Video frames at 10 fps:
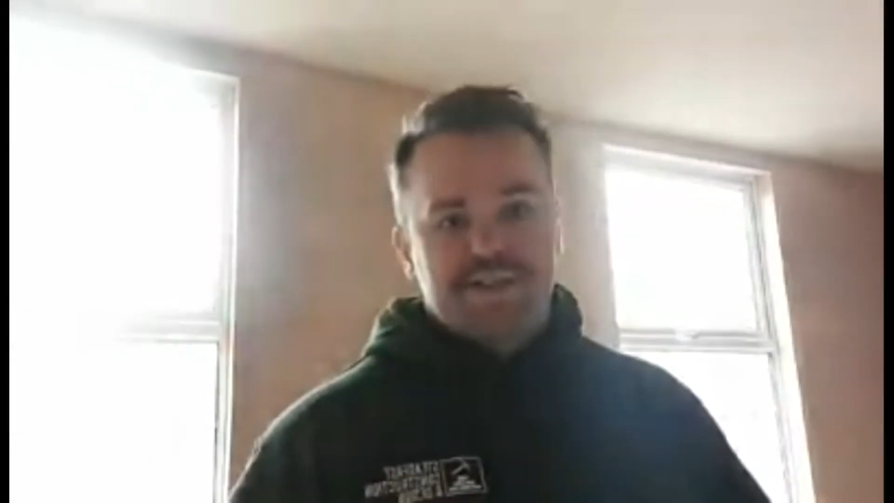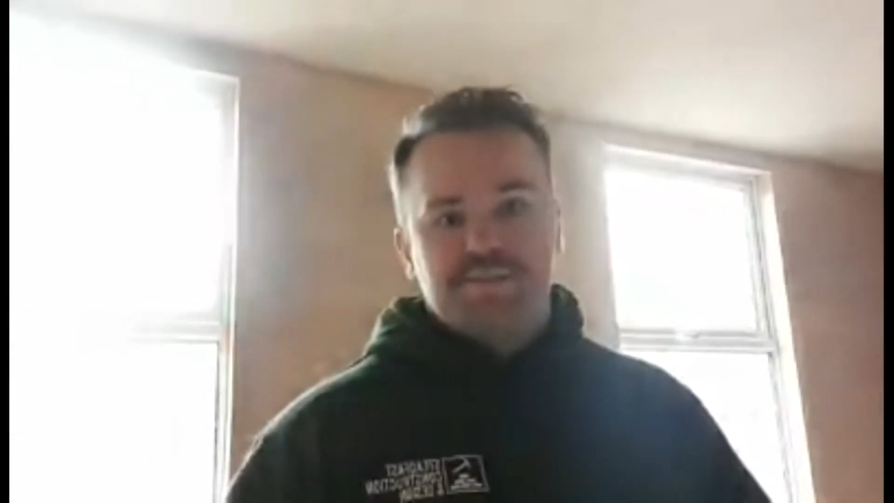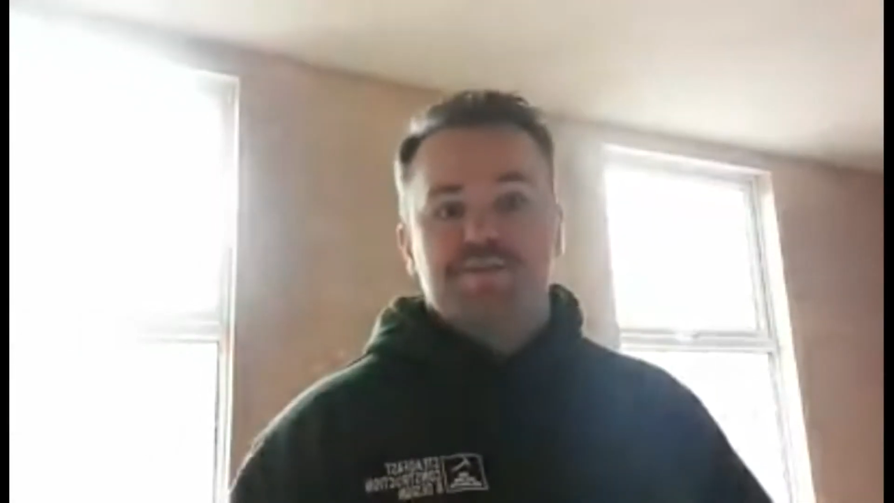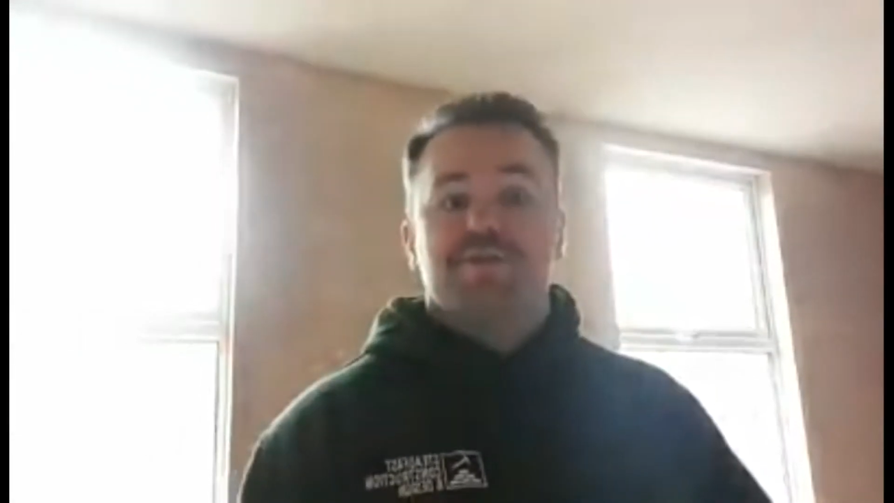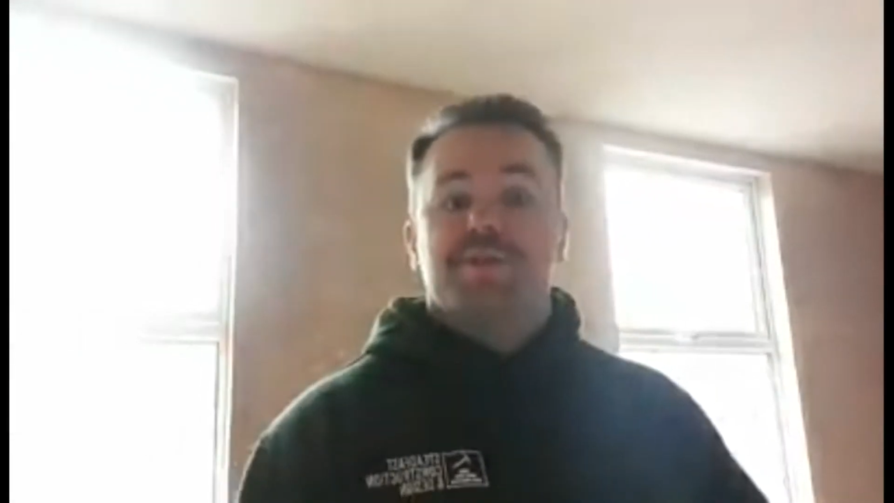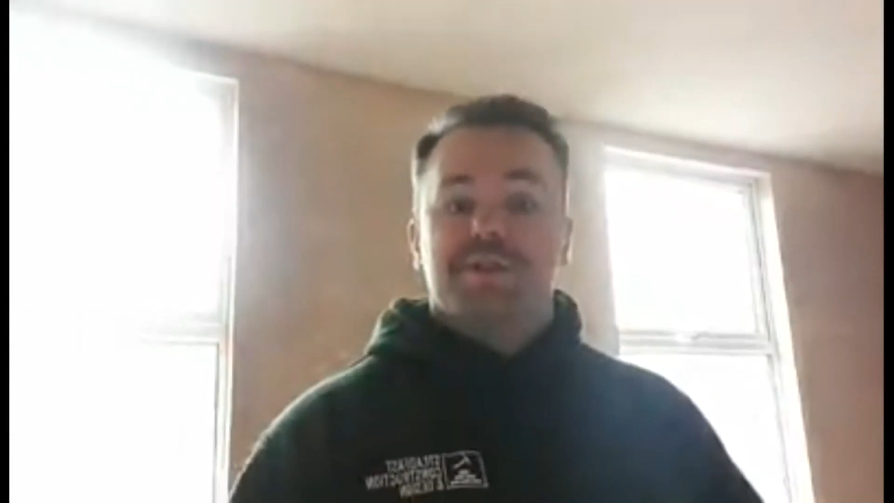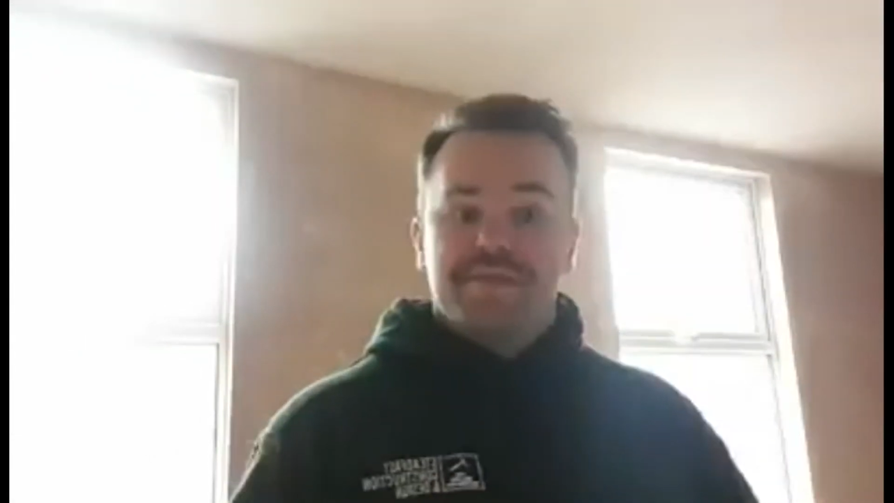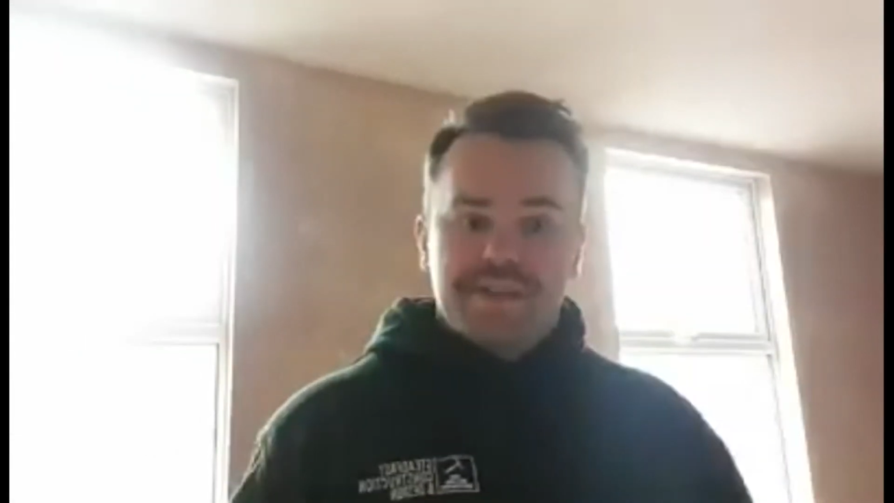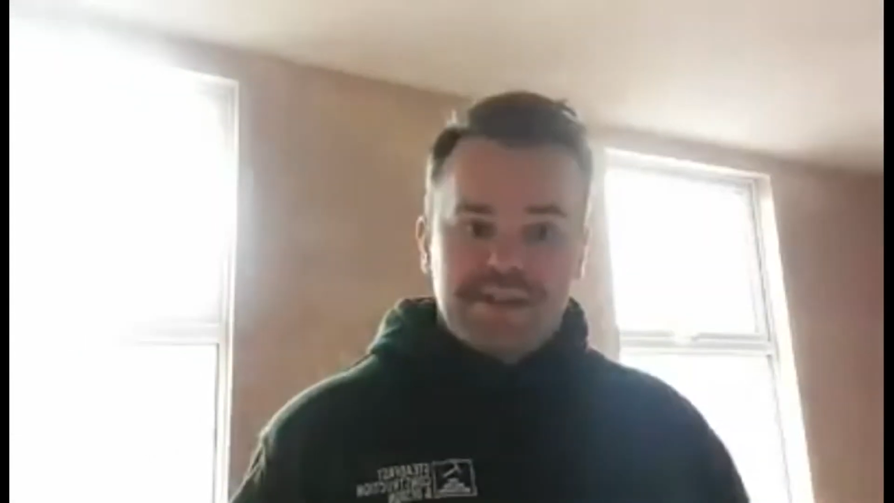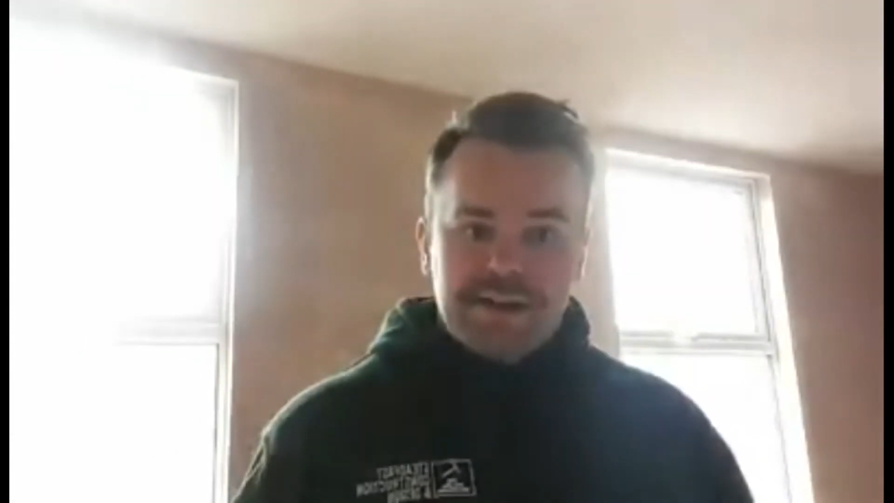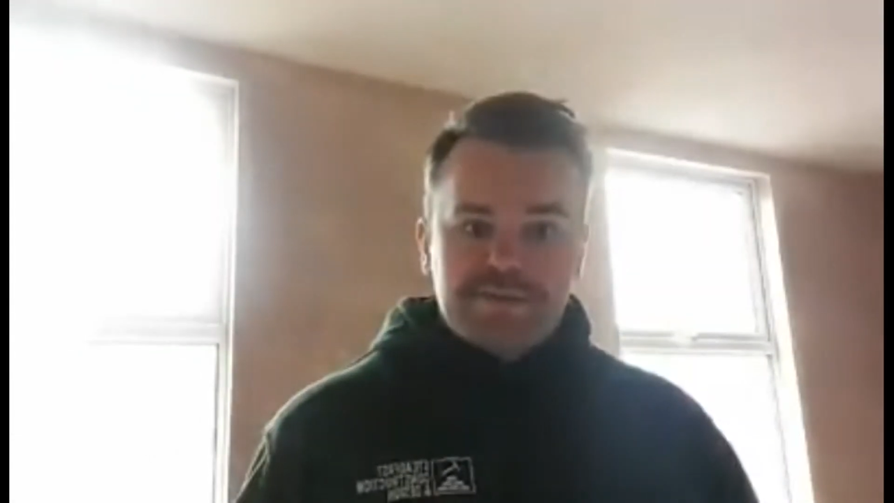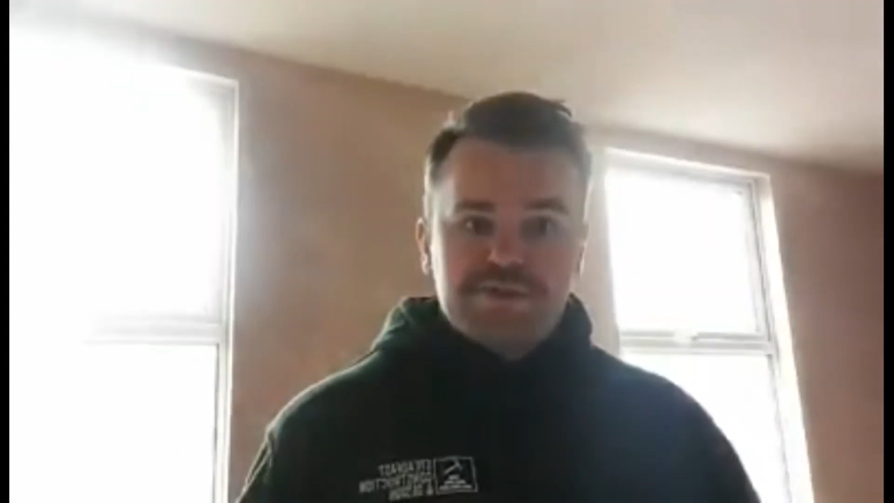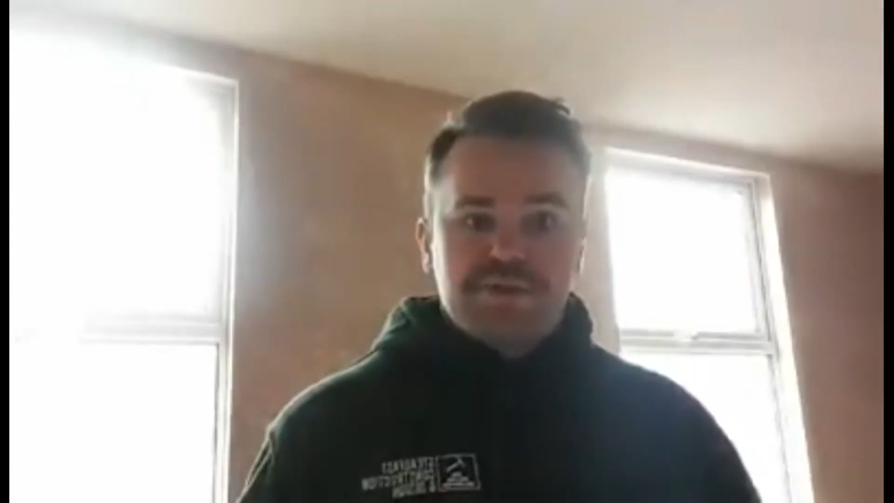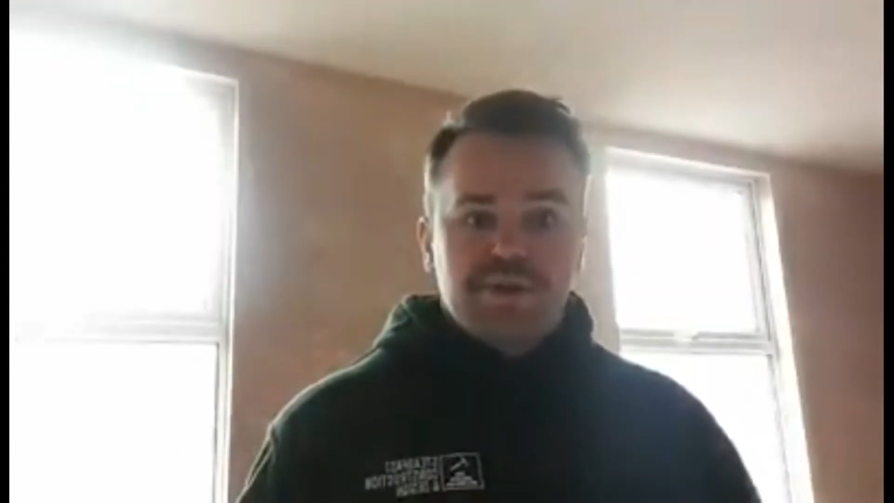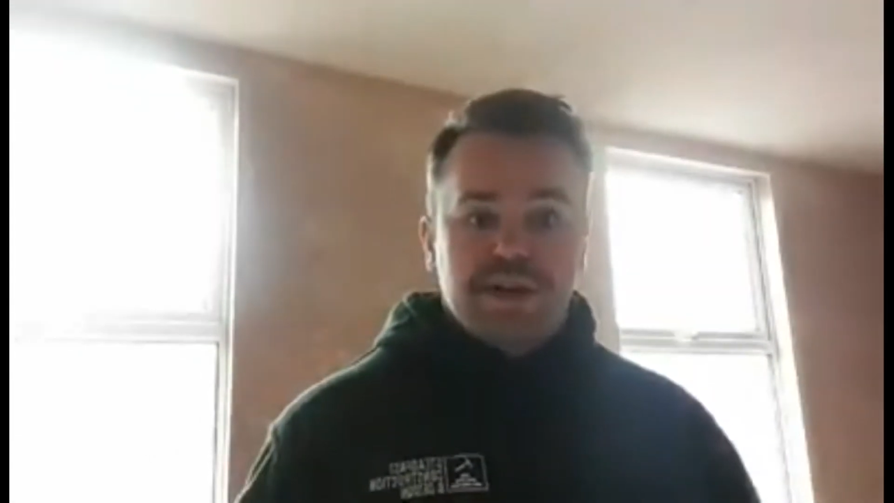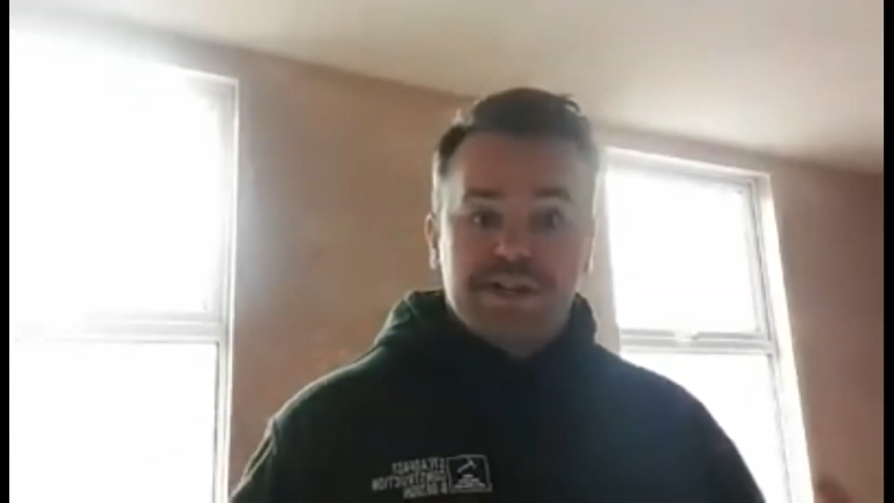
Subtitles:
and we'll do another development tour,